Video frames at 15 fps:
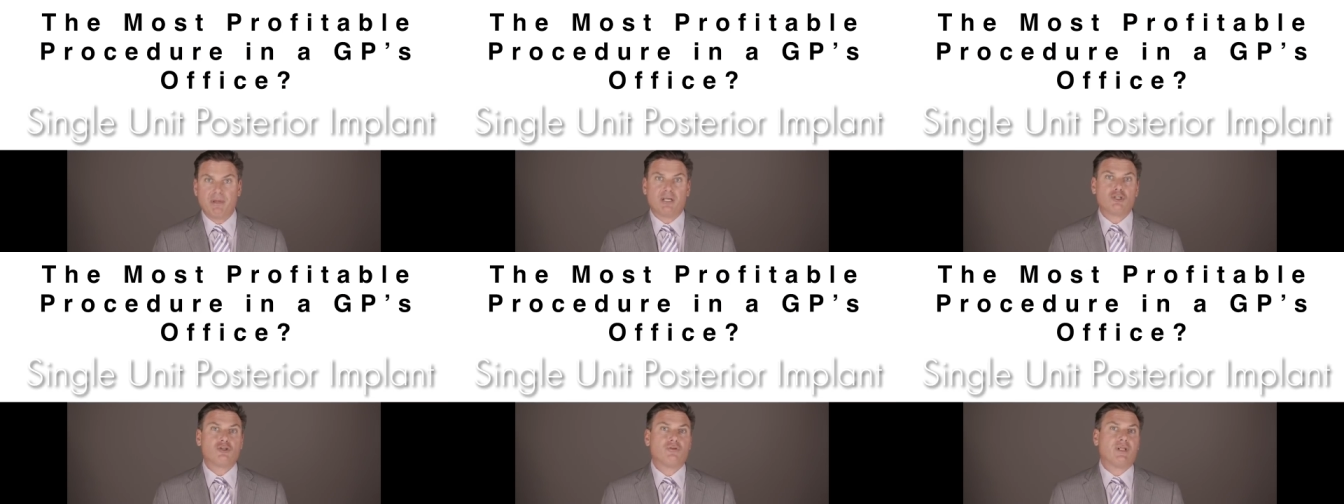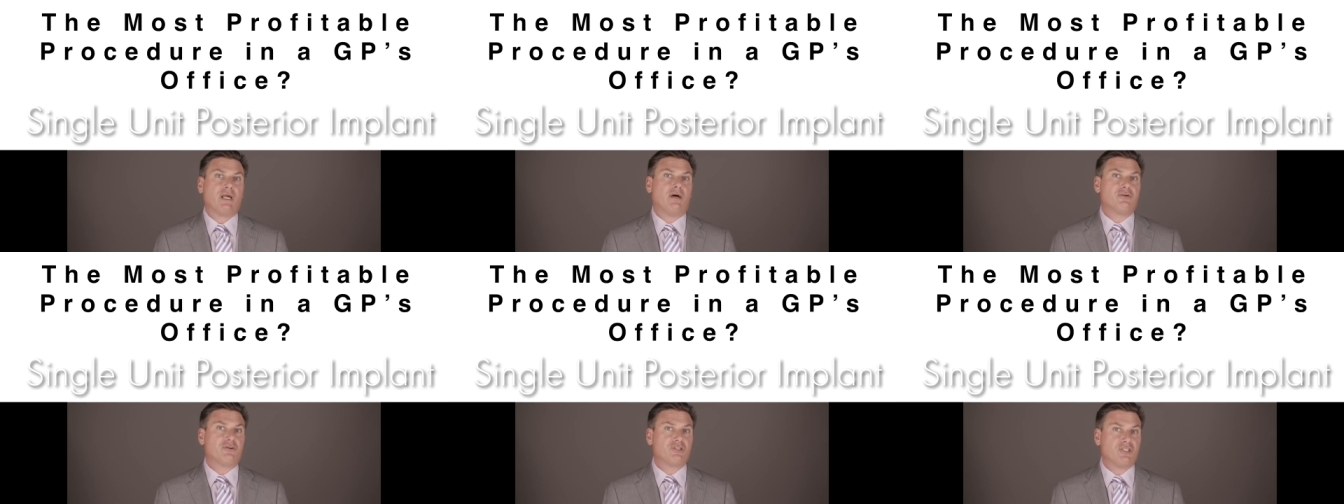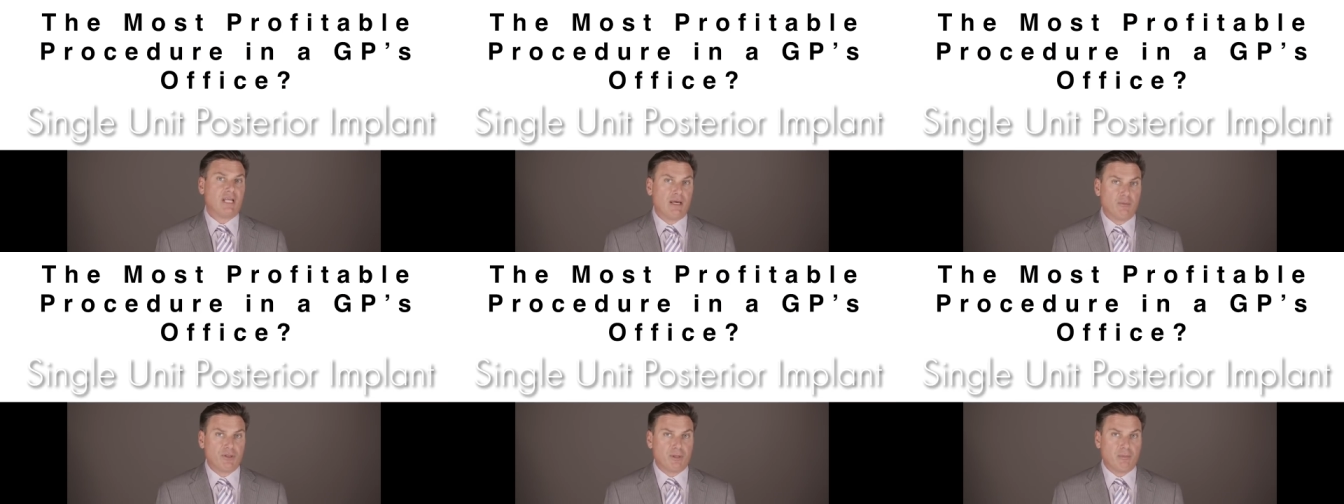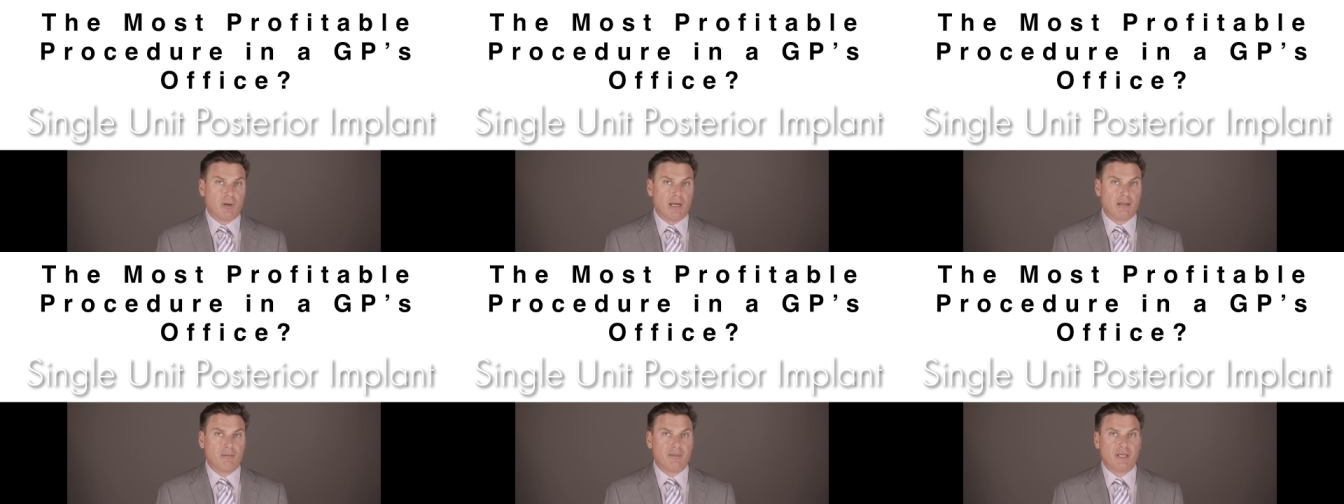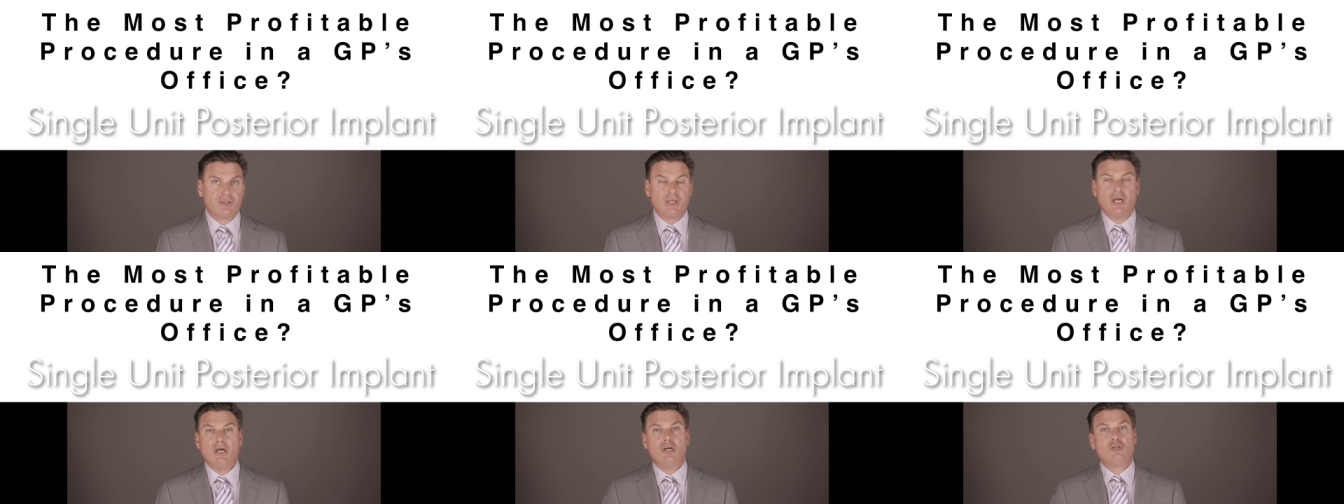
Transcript: make sure they understand what the problem is,